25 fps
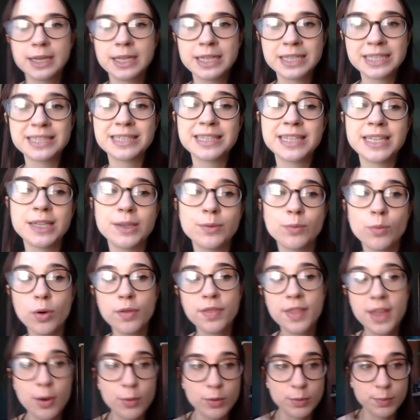and see
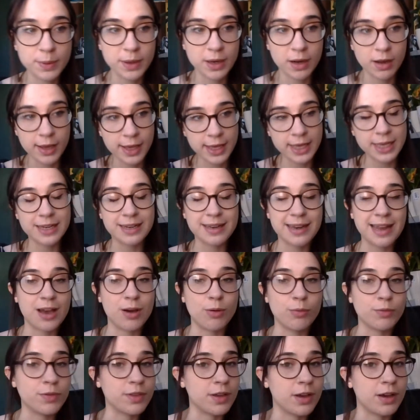what that would be like
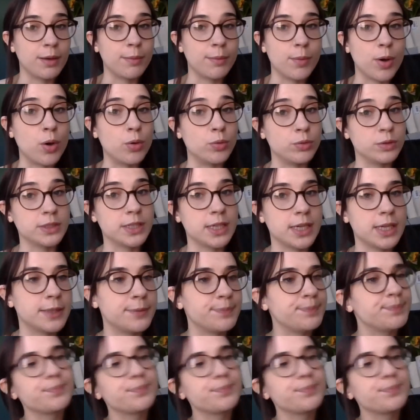now that I'm older.